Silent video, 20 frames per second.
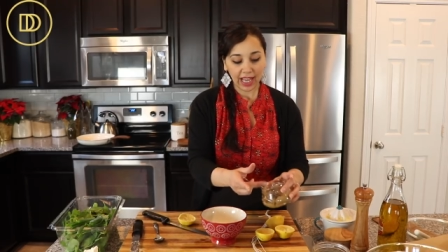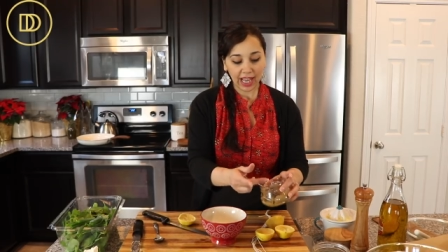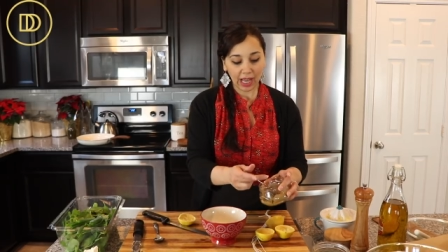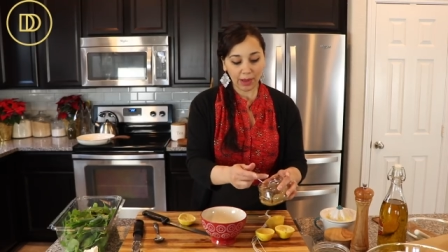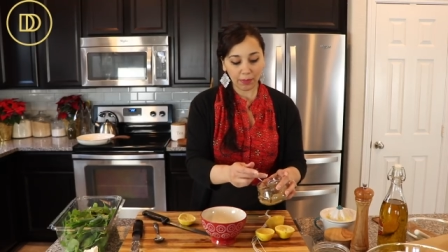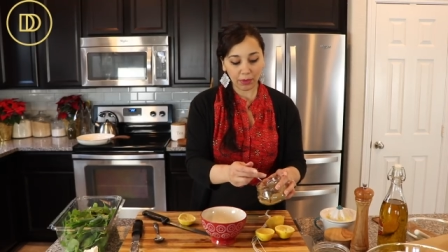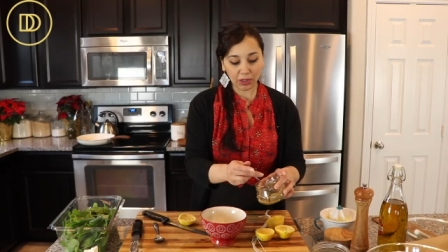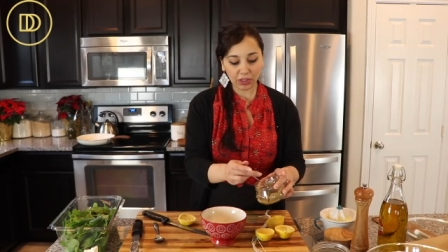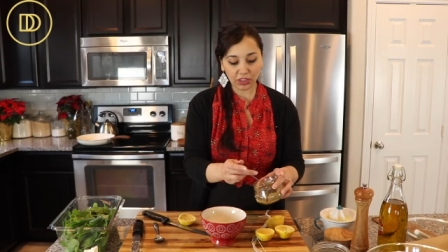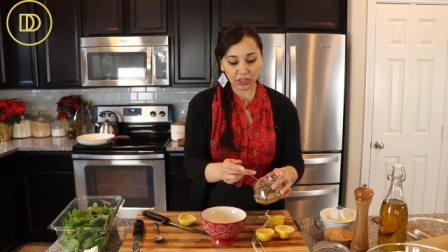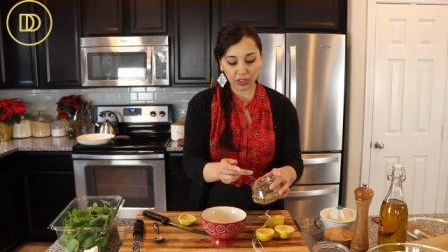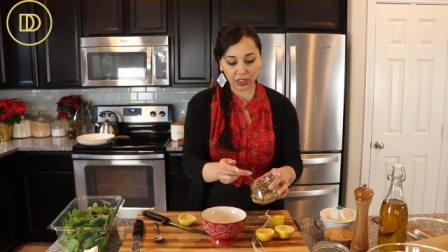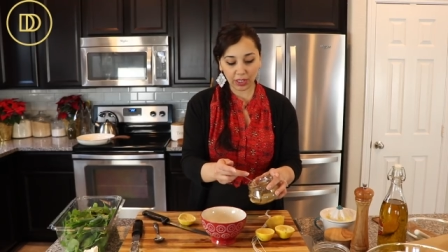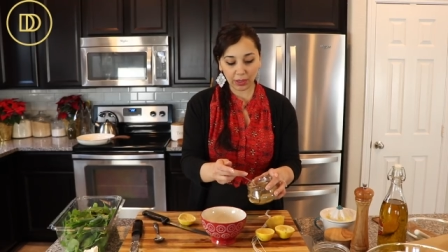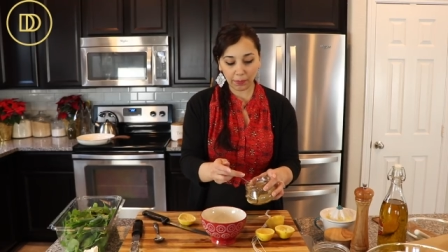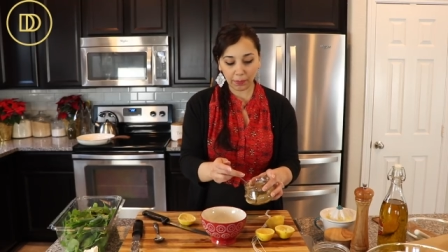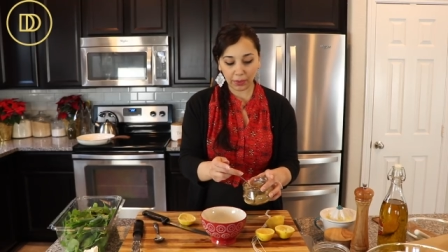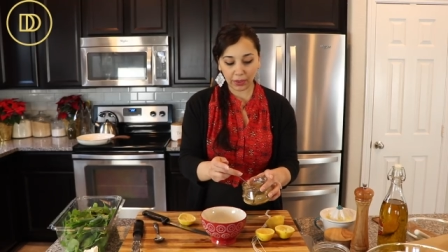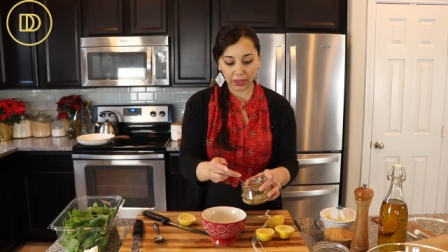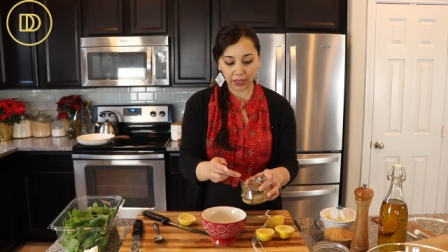I'm also gonna
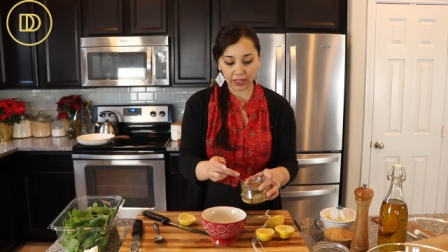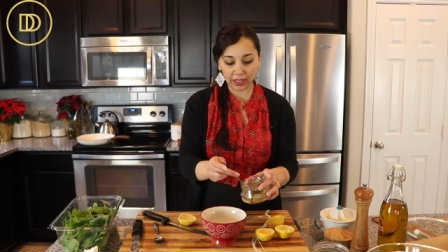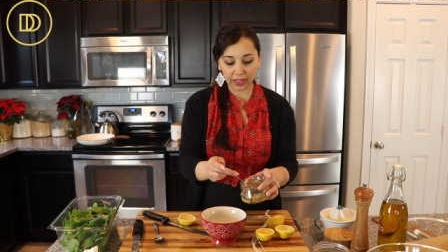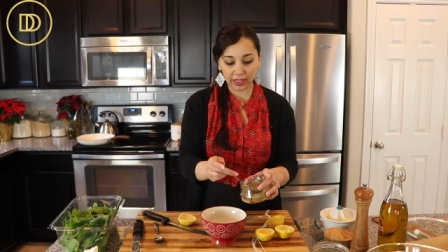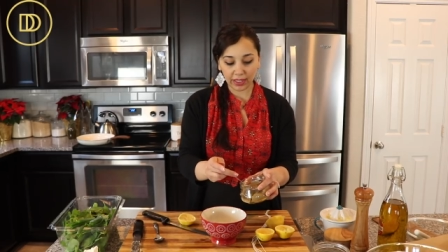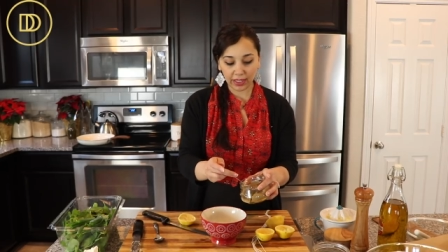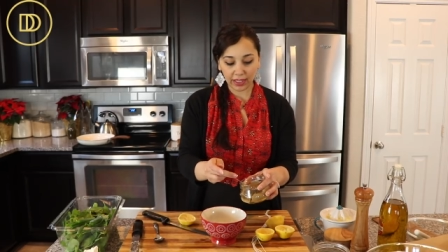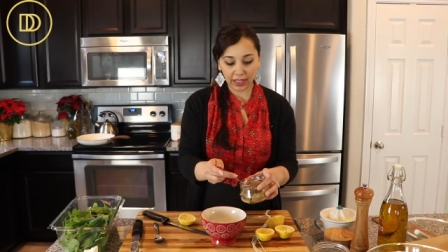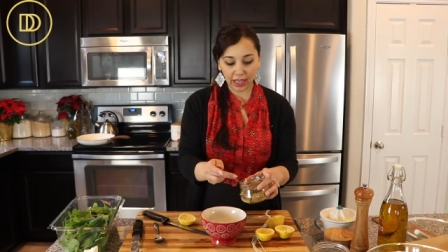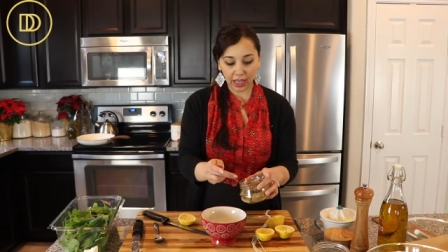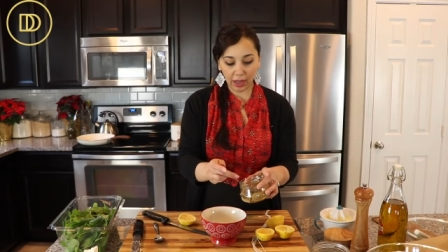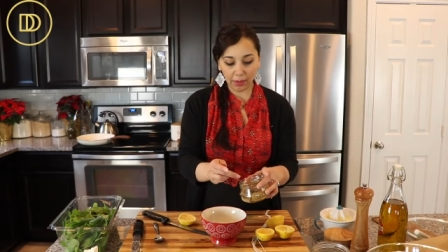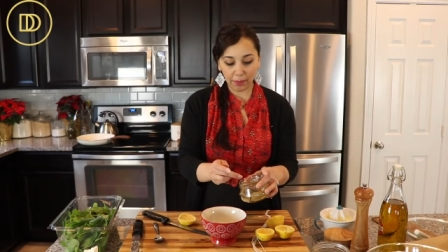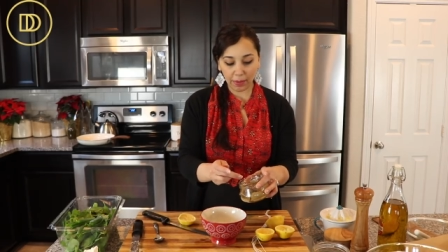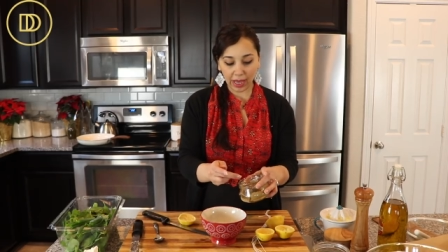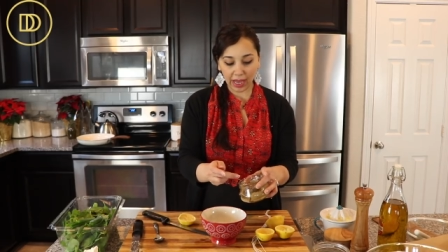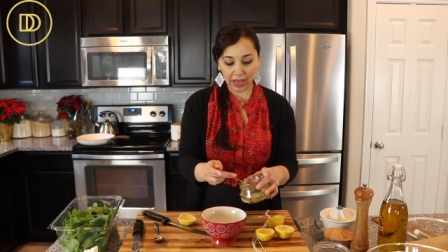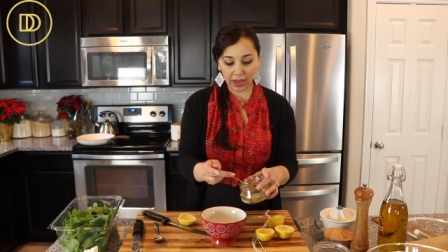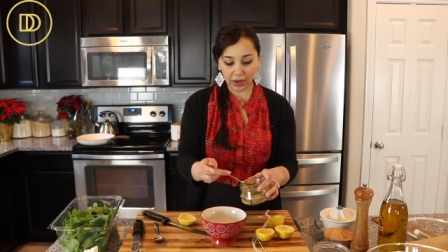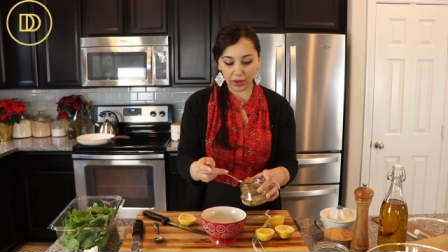put
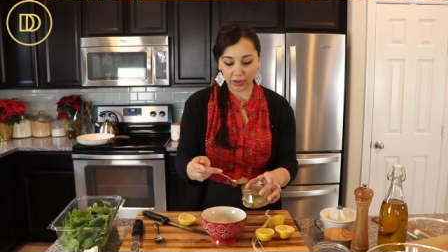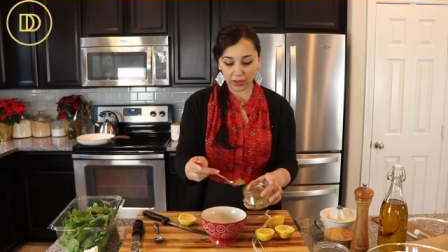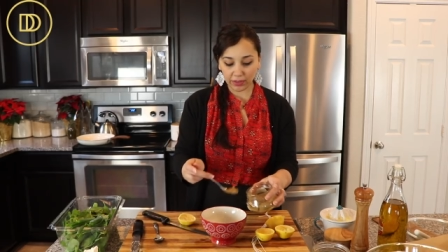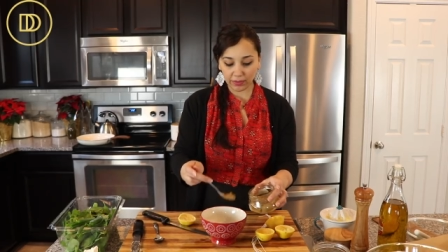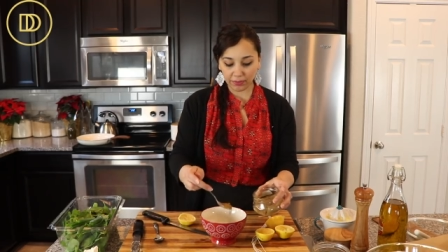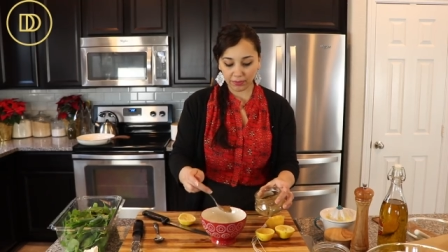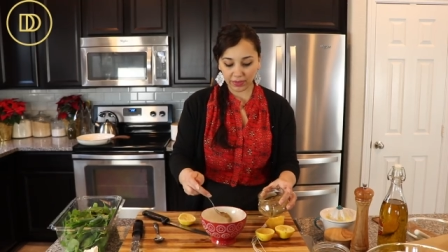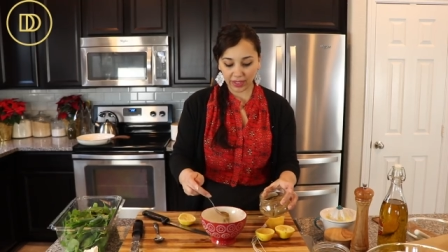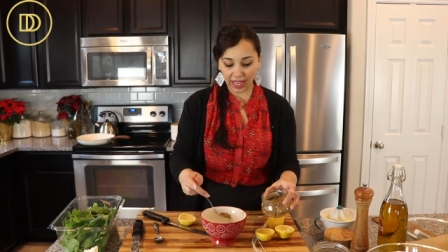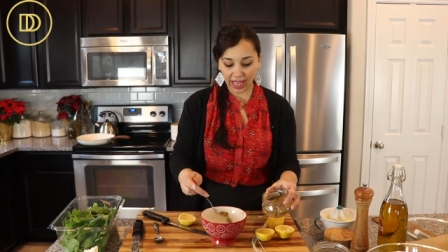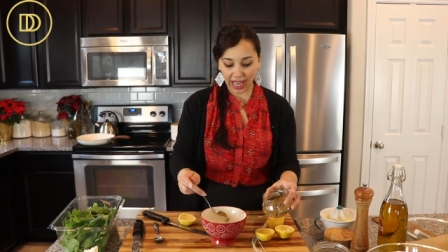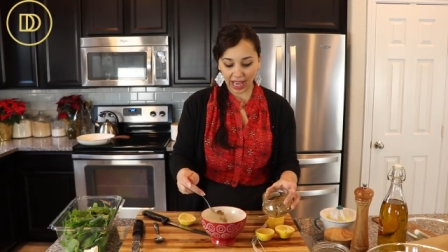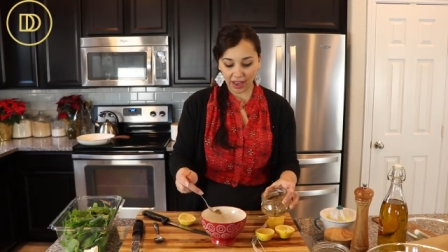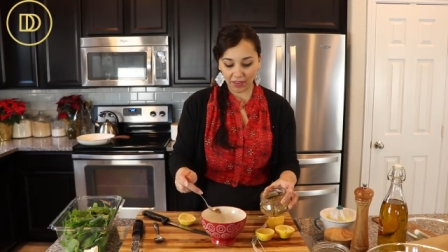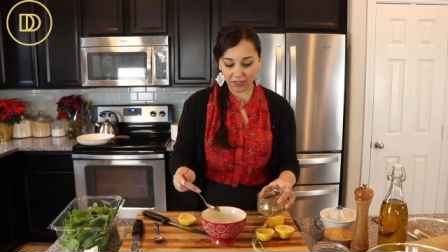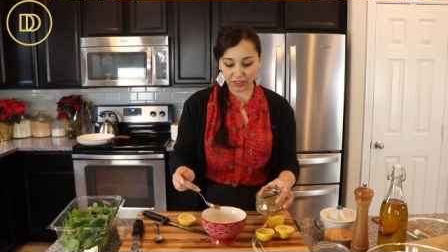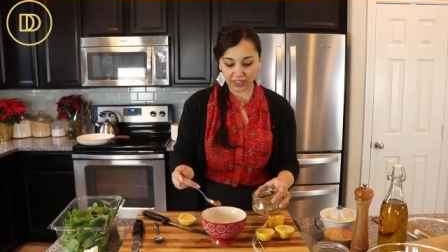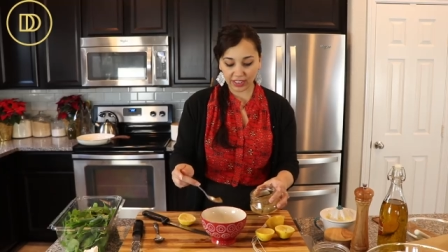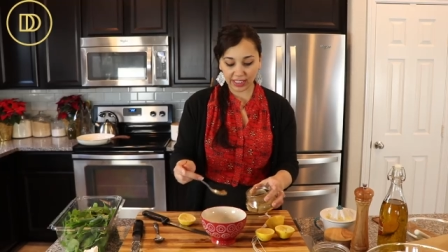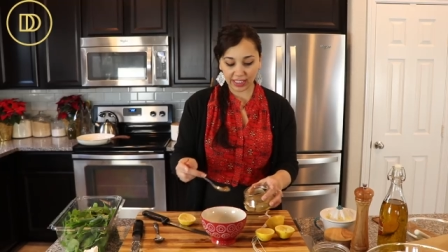about
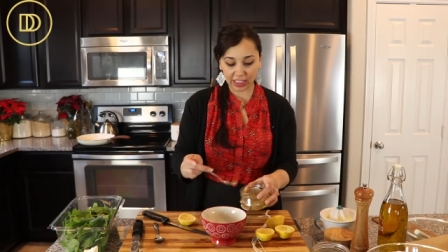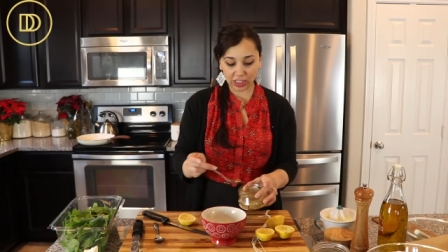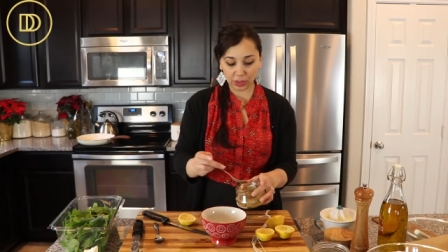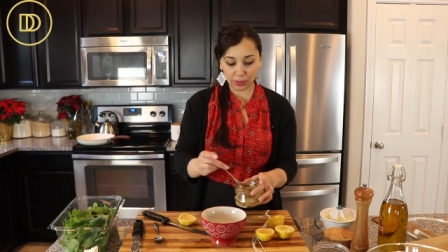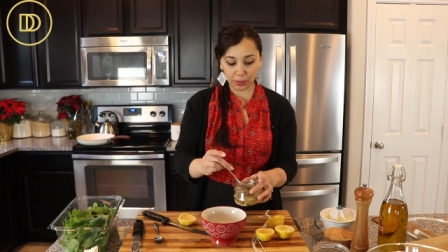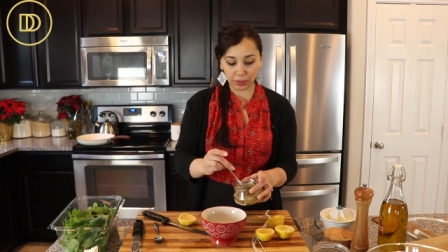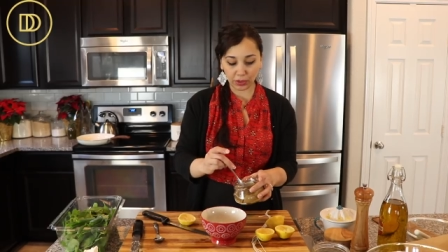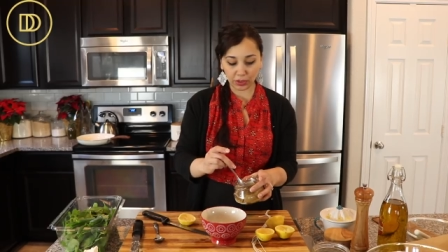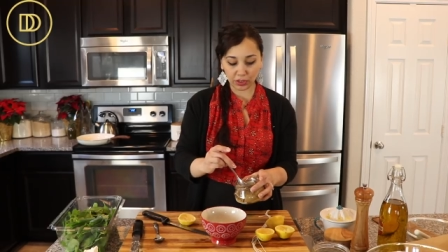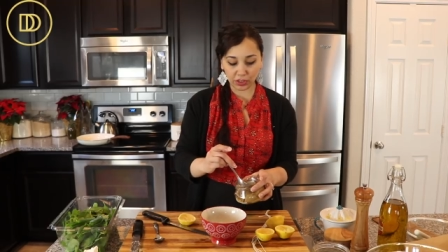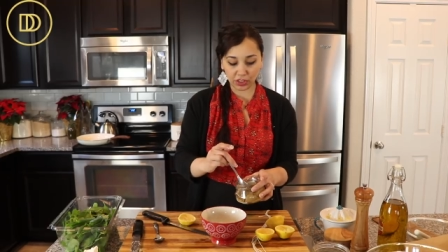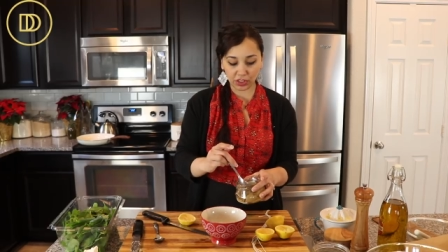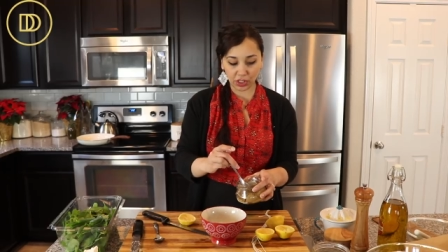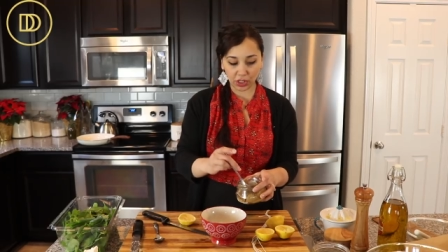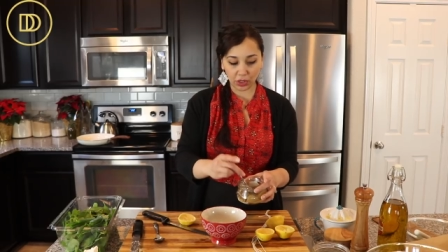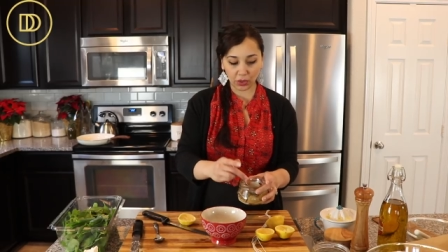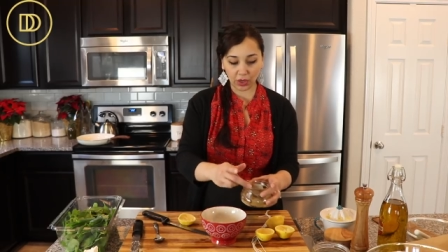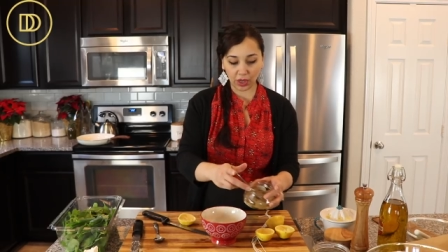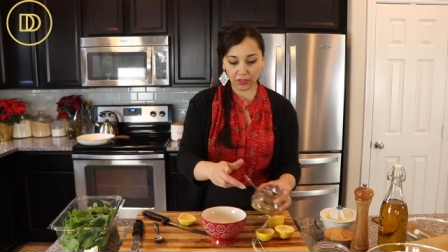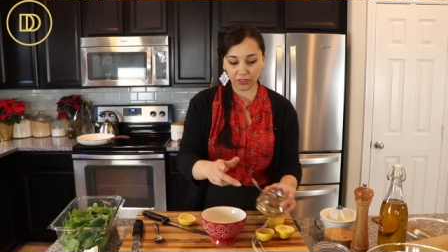half a teaspoon or
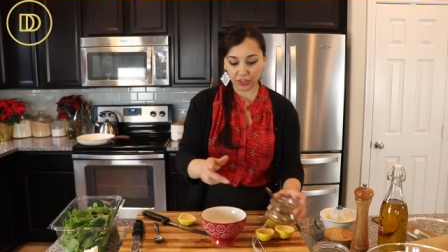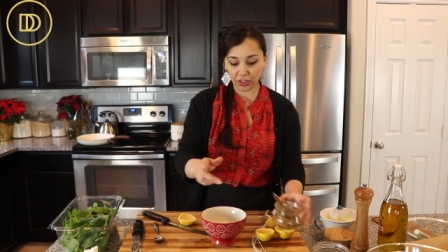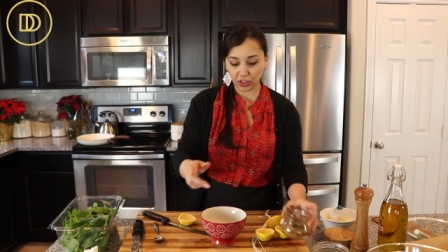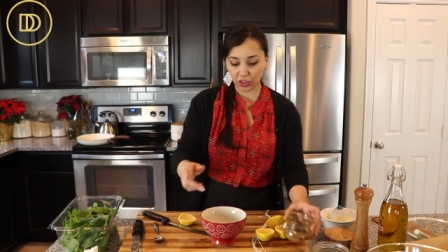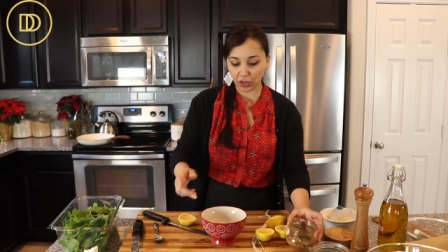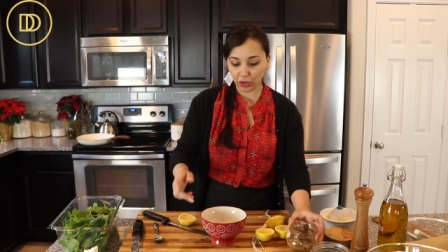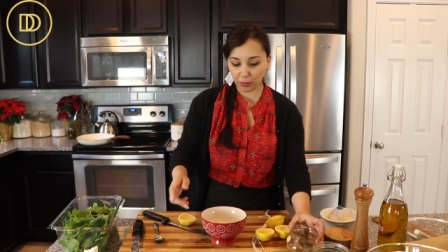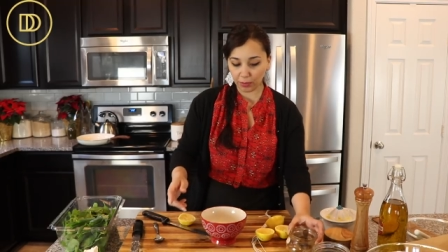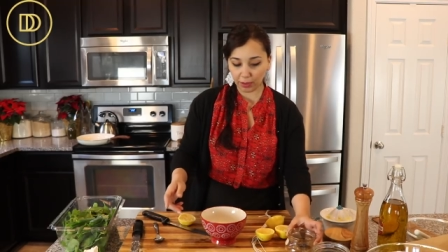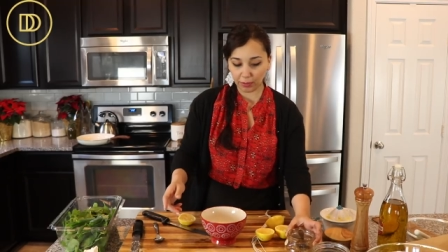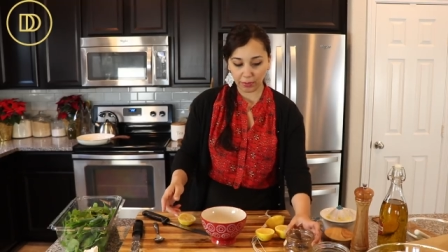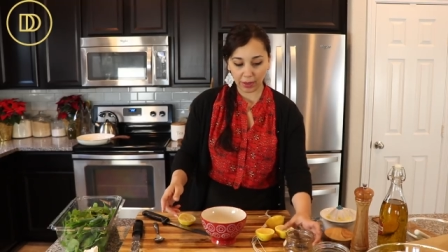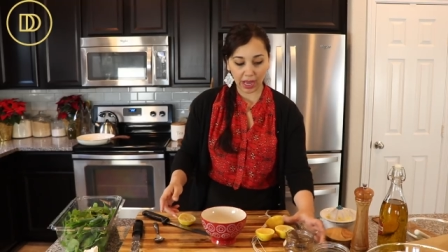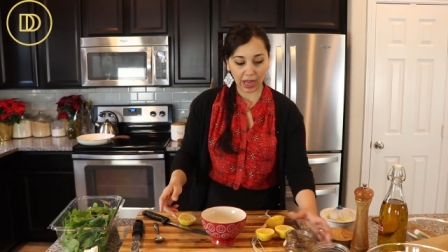so of cumin